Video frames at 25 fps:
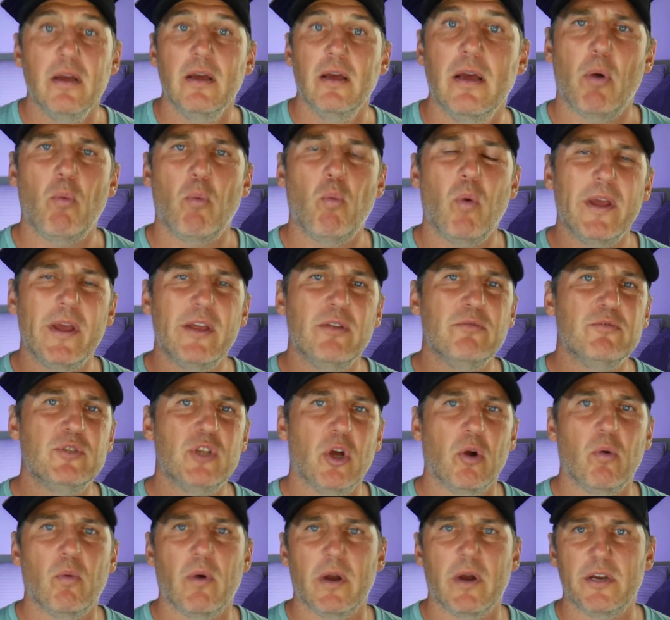But what you
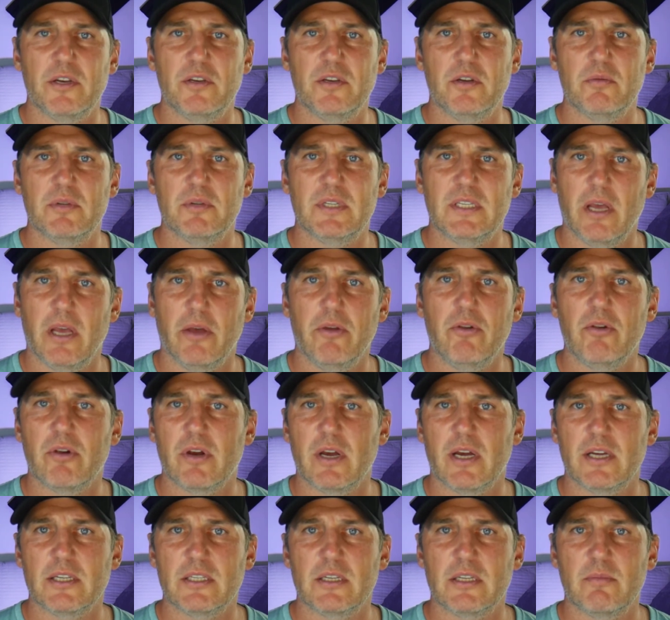don't want to do is tell your
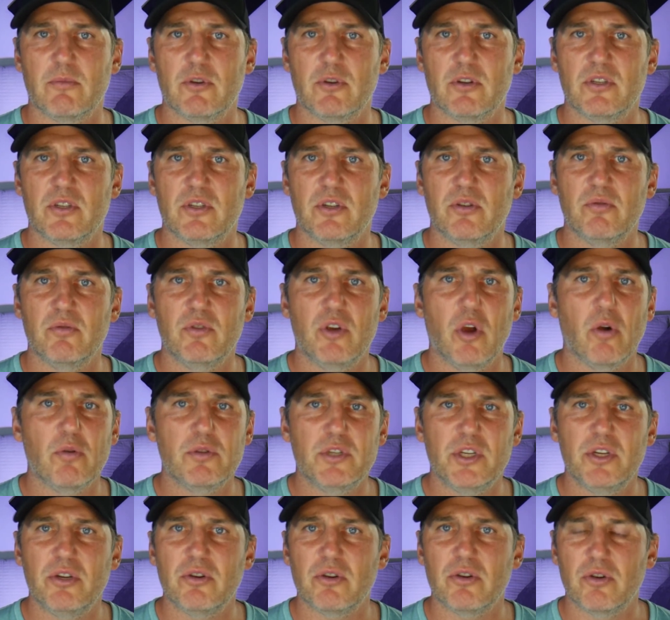customers to go
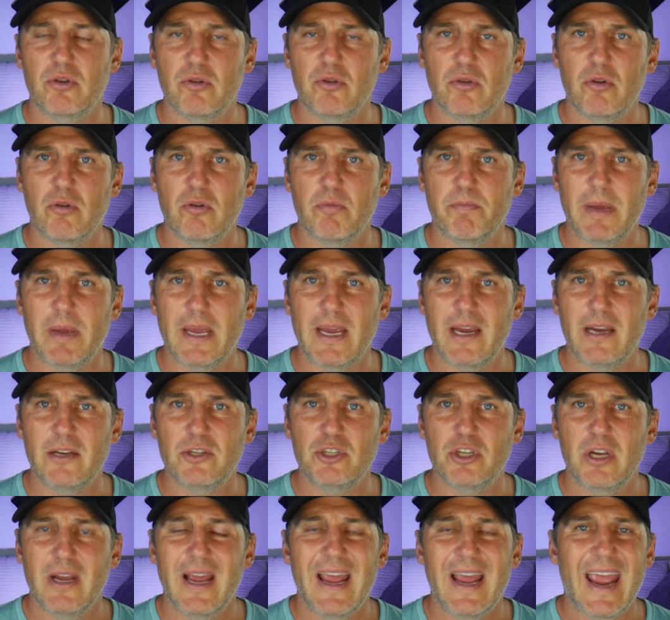to your Google
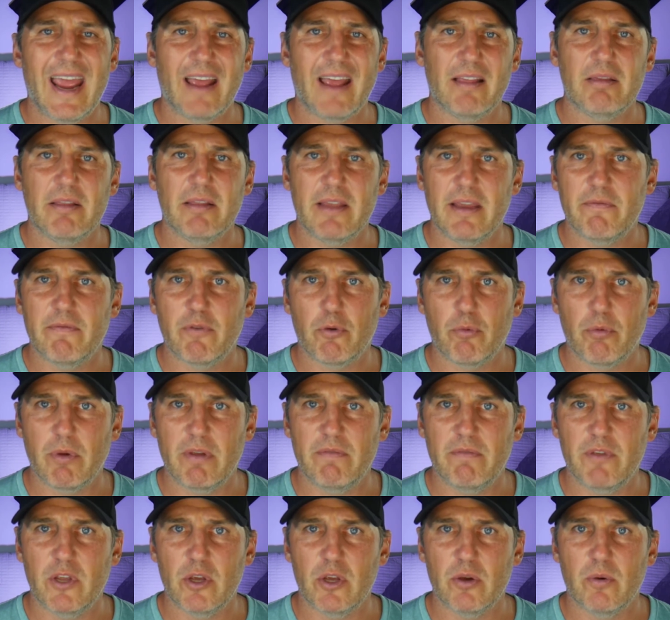page and leave a
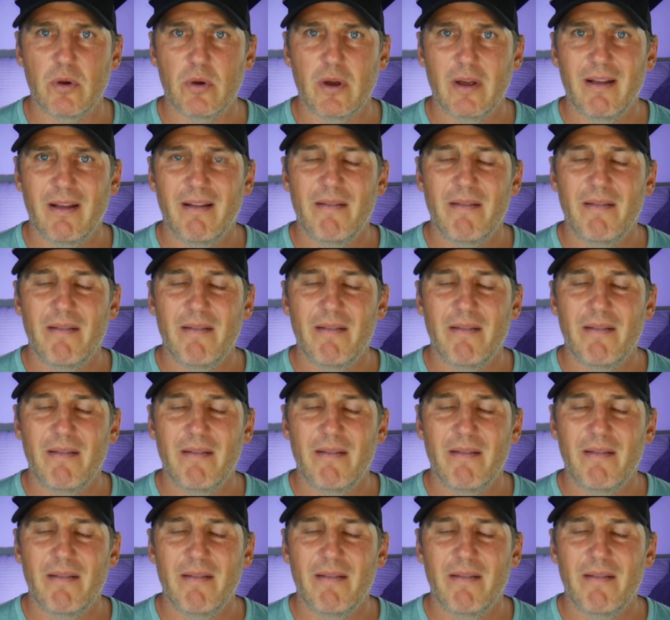review.